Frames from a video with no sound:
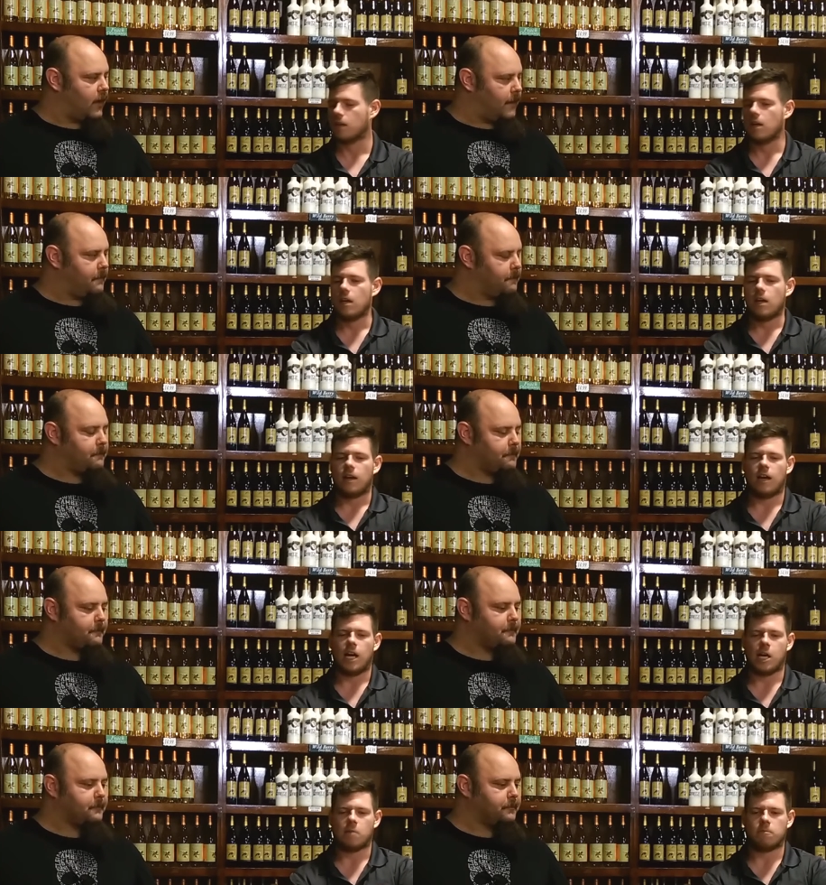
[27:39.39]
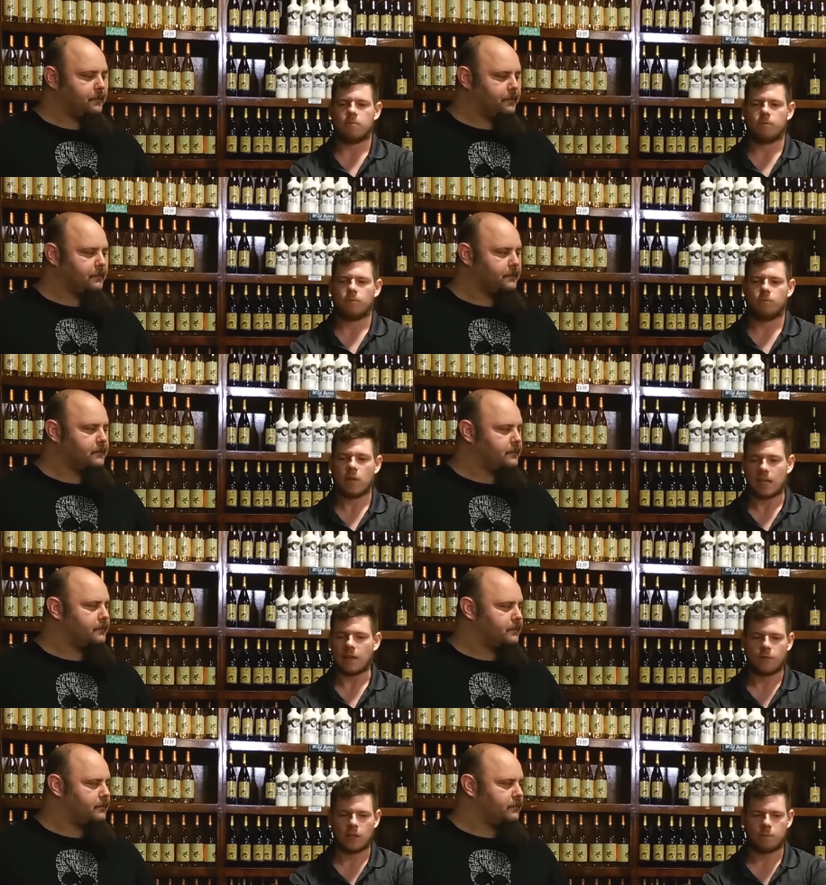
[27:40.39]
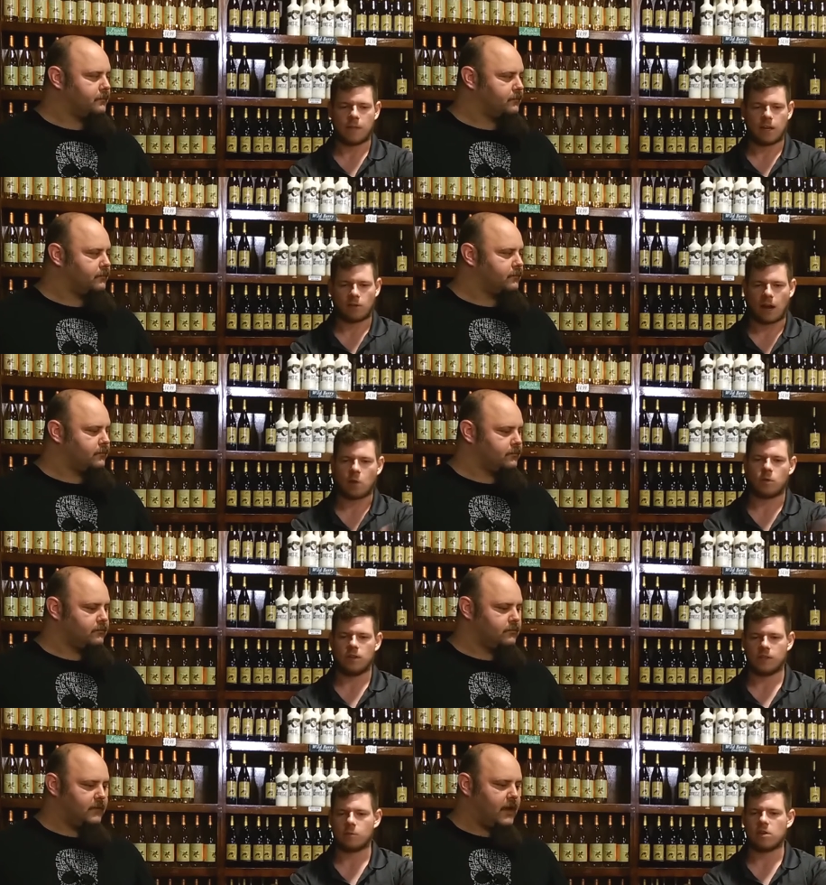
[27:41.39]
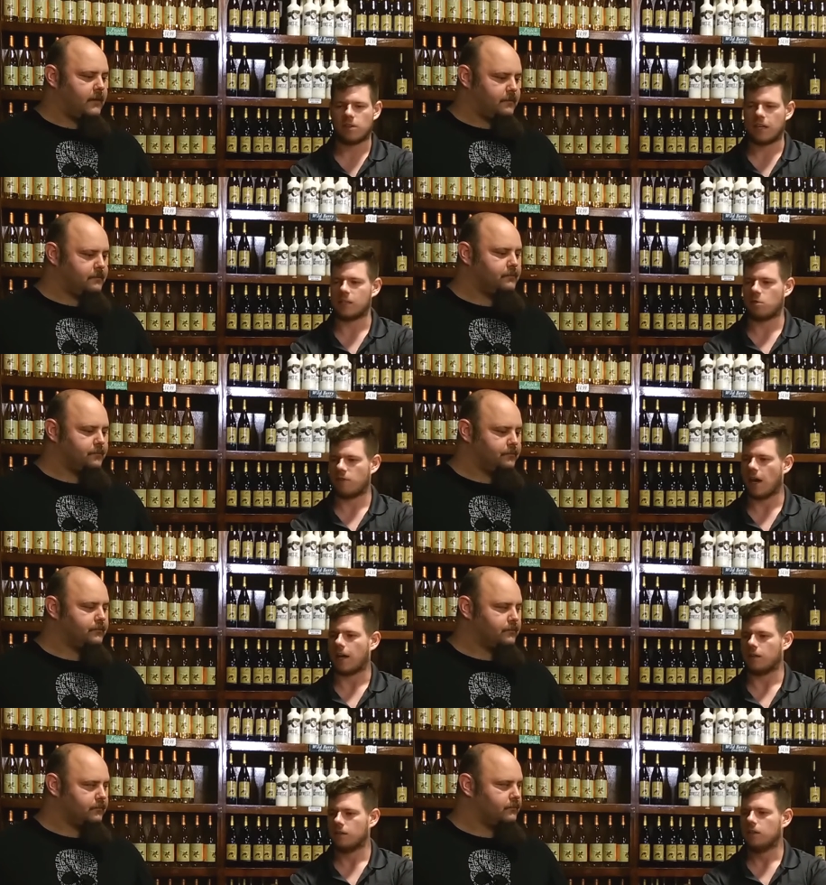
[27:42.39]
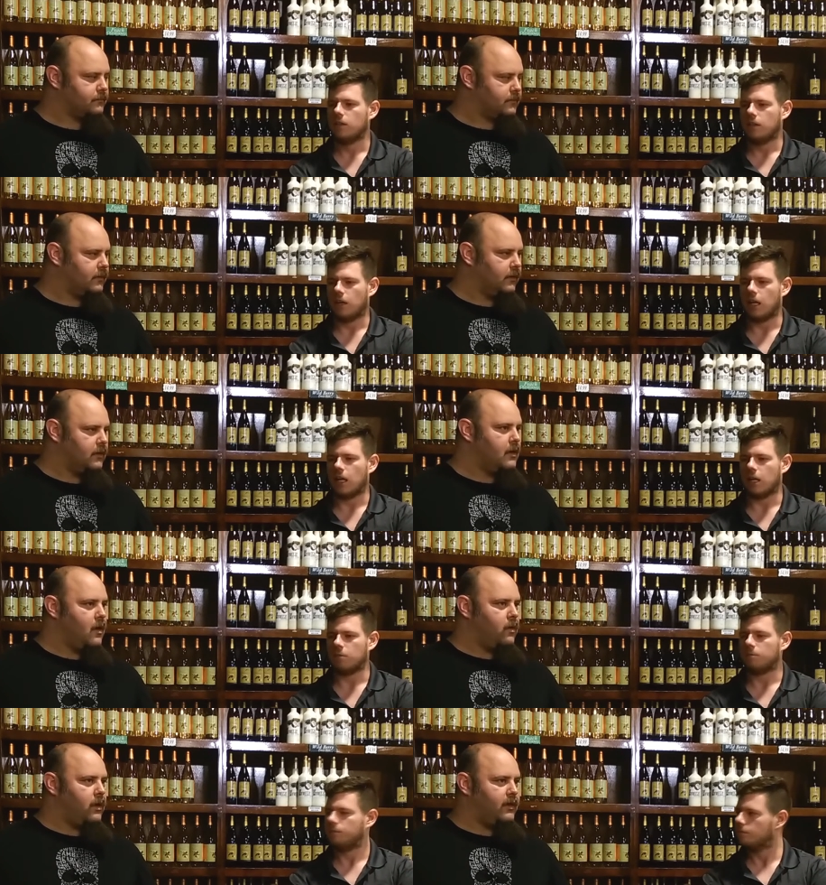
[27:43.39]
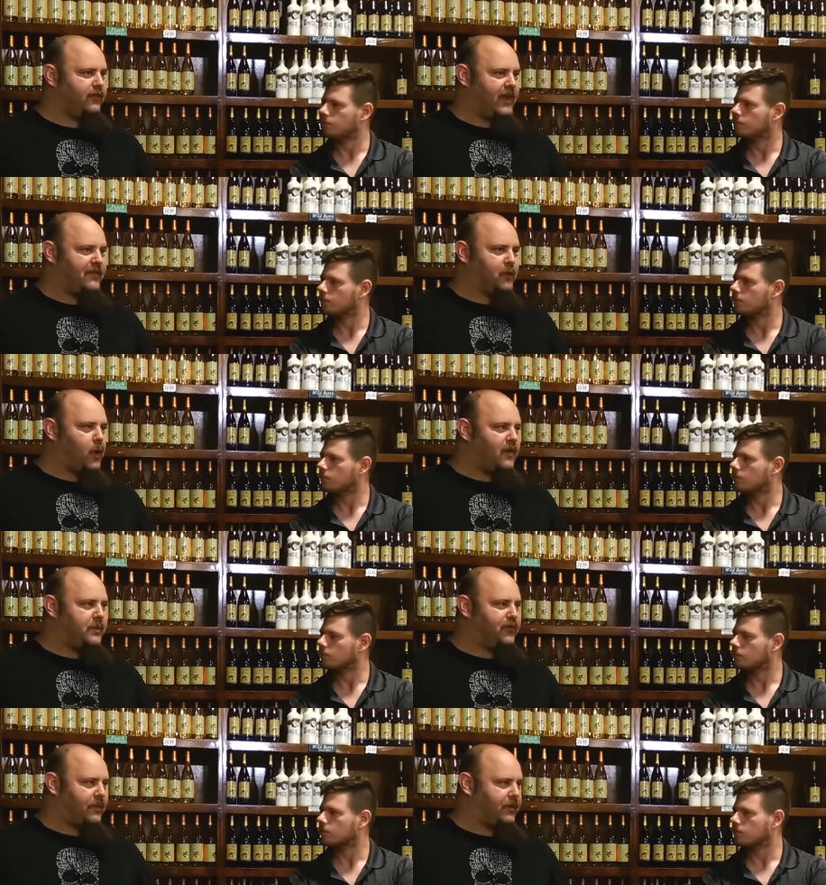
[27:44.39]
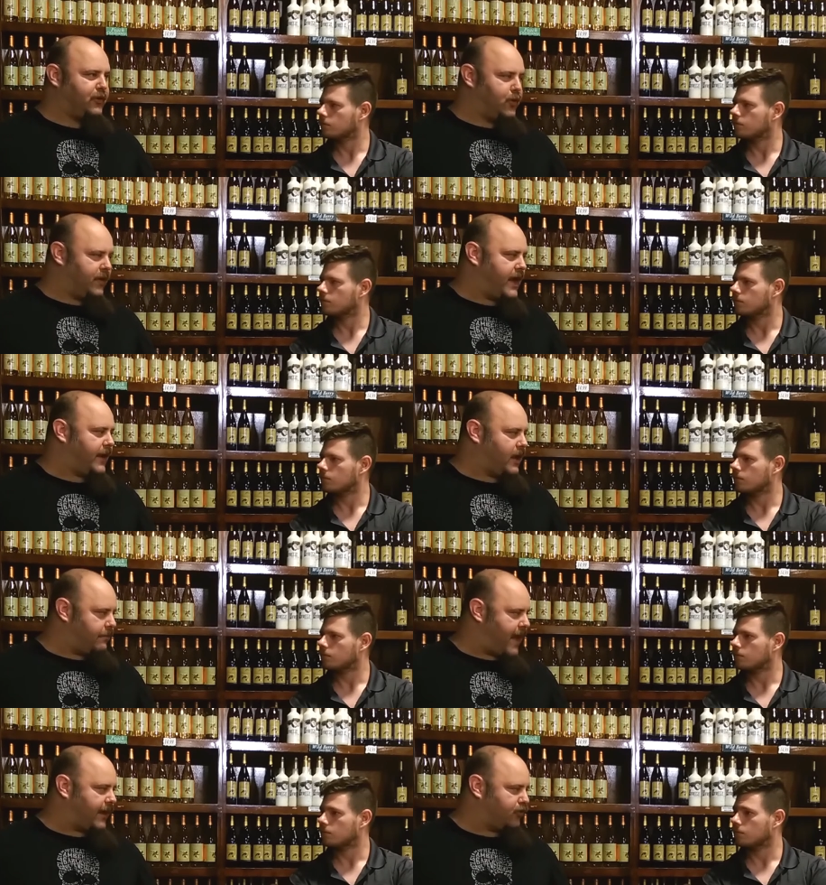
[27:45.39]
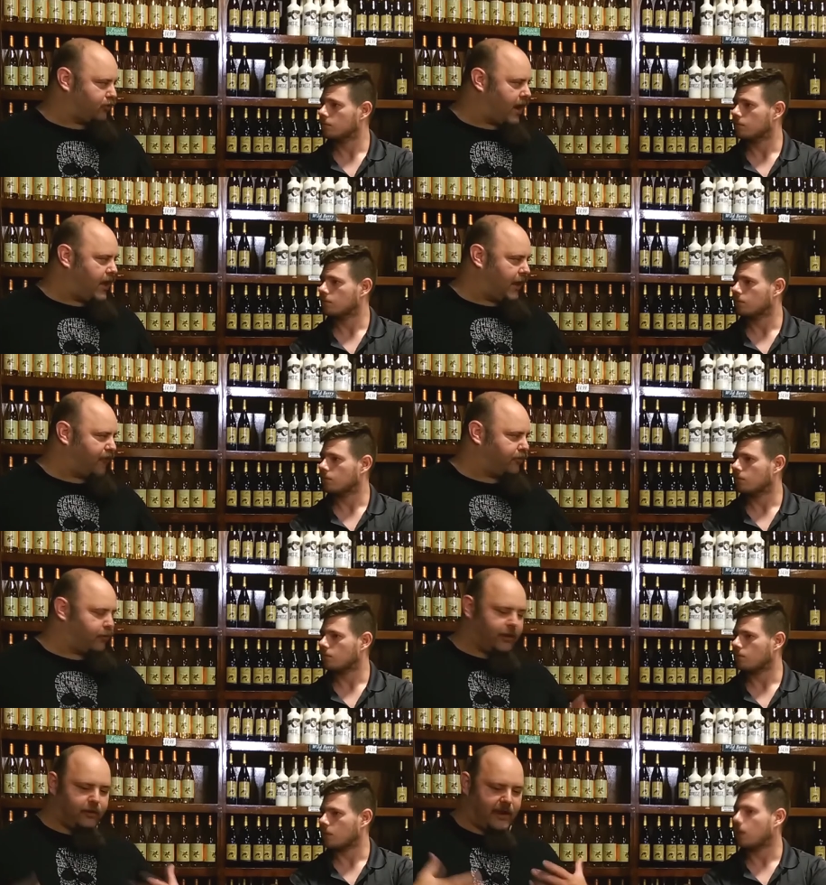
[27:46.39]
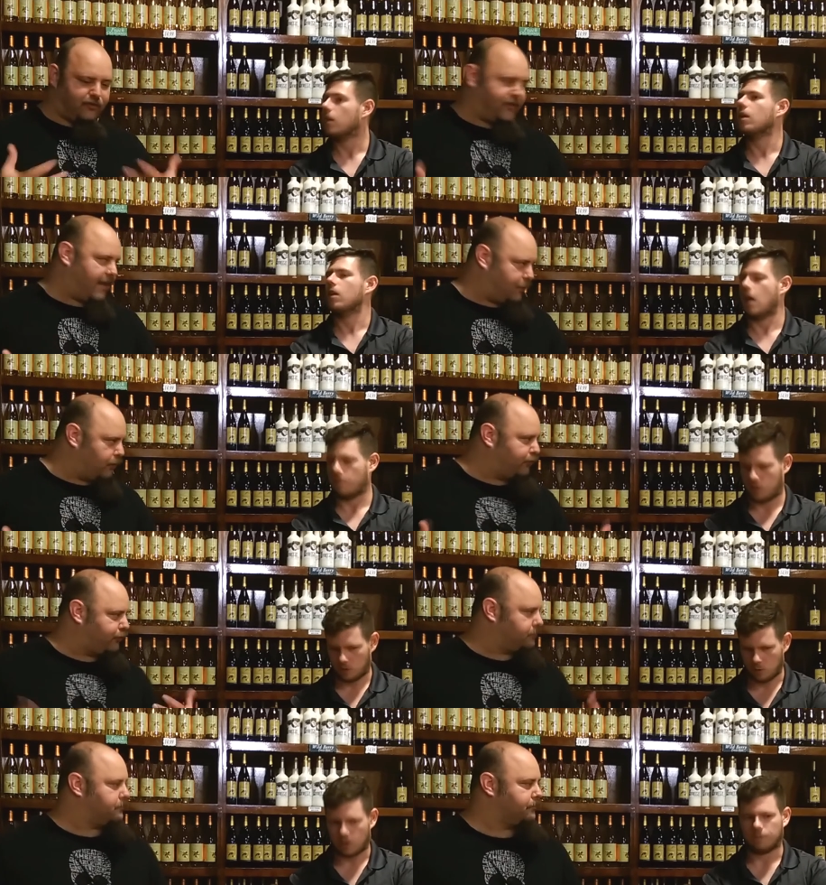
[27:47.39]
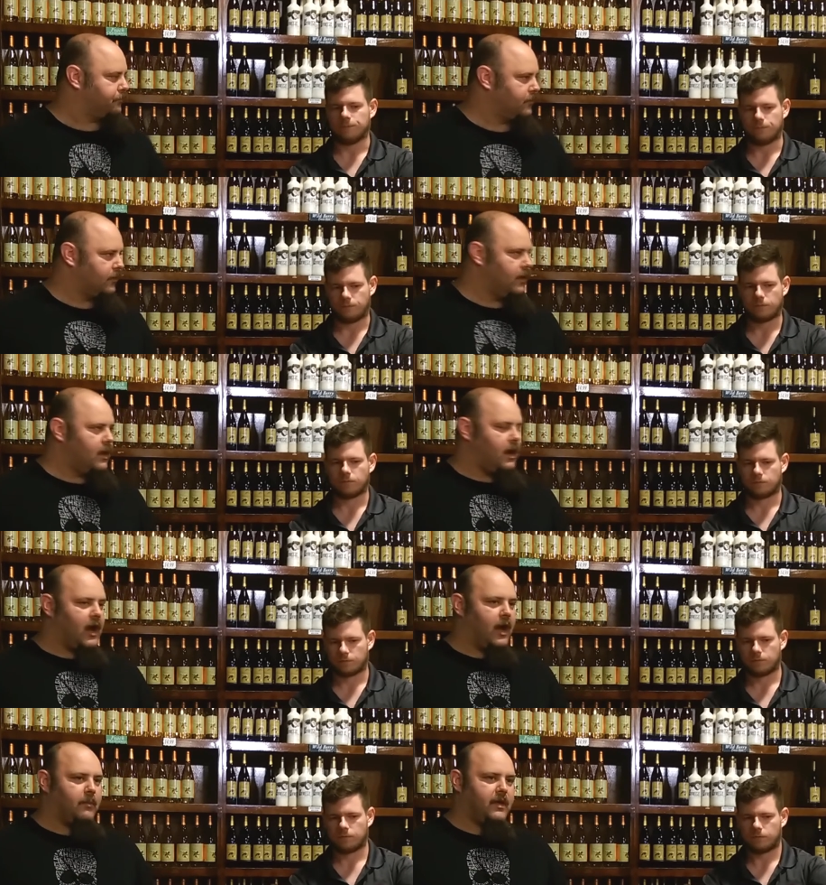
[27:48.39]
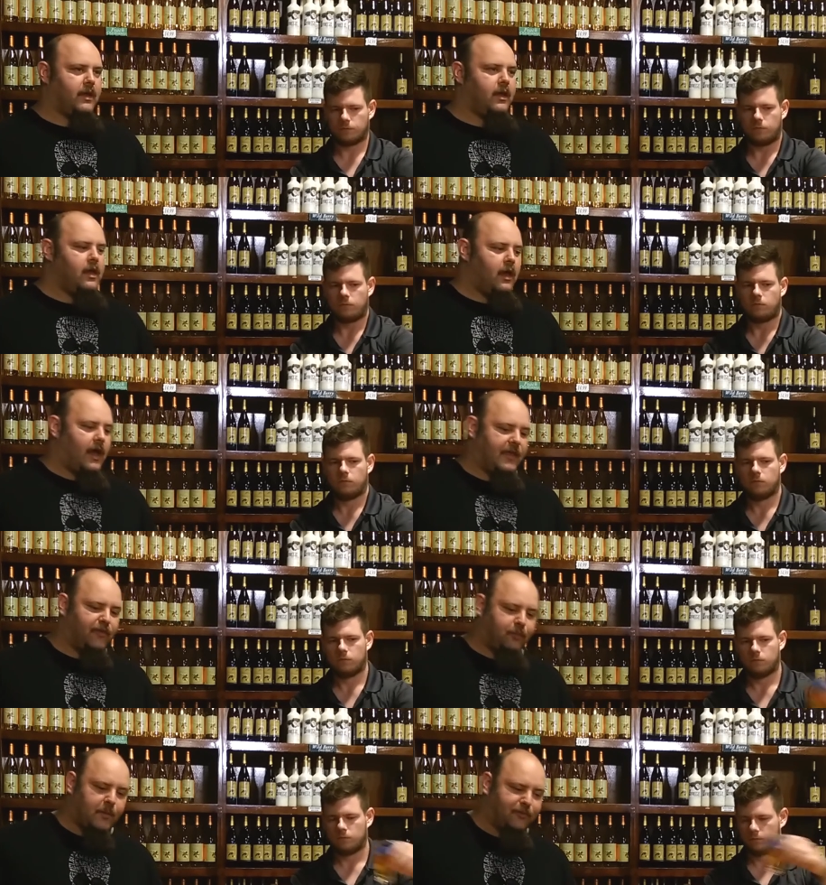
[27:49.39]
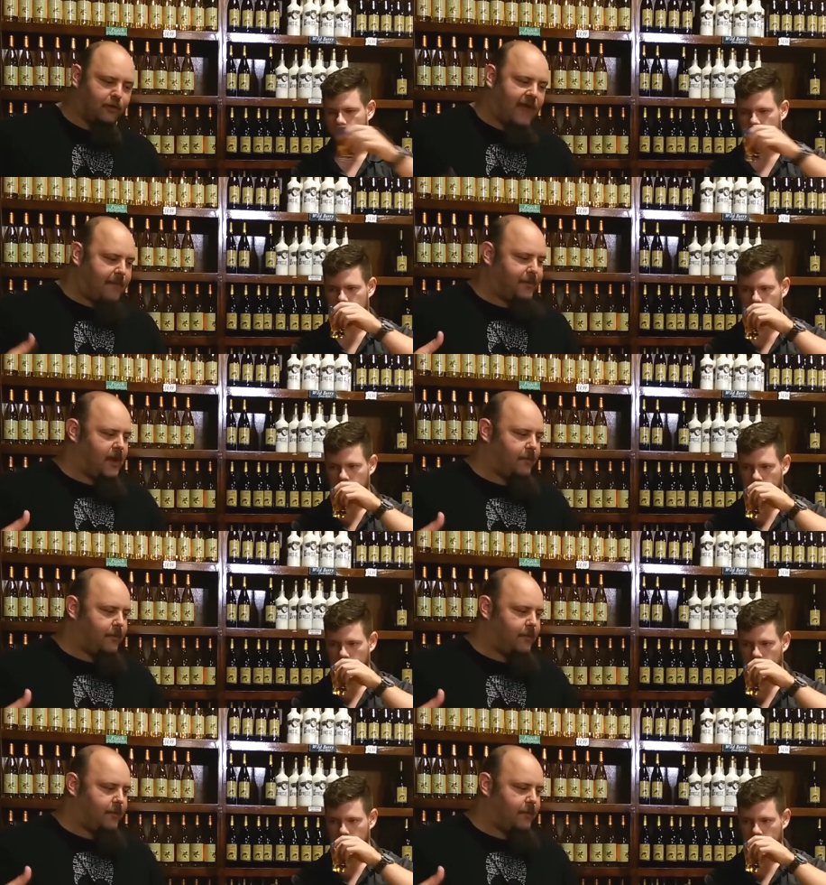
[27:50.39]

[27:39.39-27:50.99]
Speaker 1: Uh-huh. Um, yeah, definitely playing around with some yeah. of the things that we've got. Um, well, it sounds like there'll
Speaker 2: always be something new to kind of come back and try. You got some really great staples. Absolutely. Um, uh, that's pretty much going to wrap it